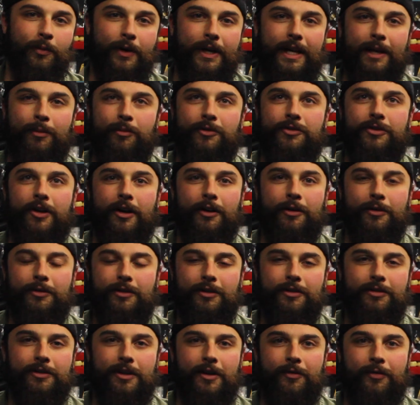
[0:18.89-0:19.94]
My name is John Luke
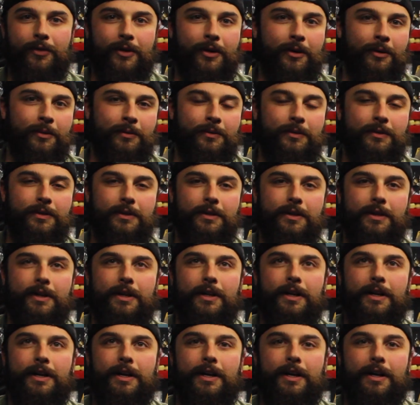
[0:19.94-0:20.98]
DeStefano.
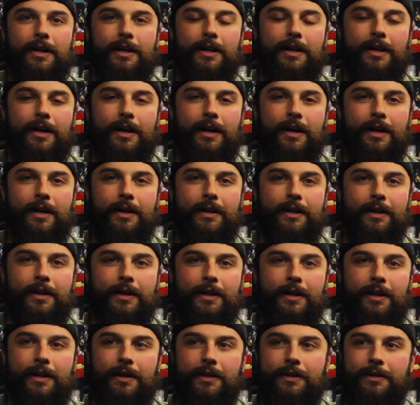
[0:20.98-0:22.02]

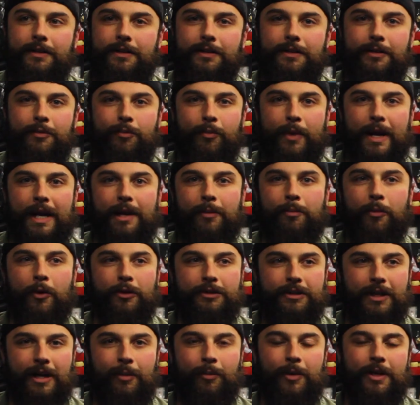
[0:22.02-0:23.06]
I make
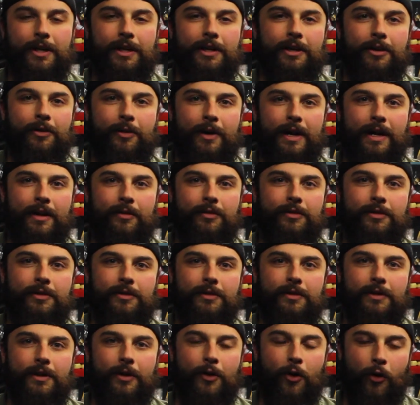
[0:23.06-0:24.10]
multimedia
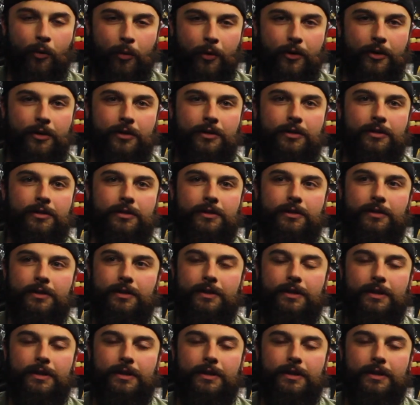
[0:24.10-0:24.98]
crafts and home goods.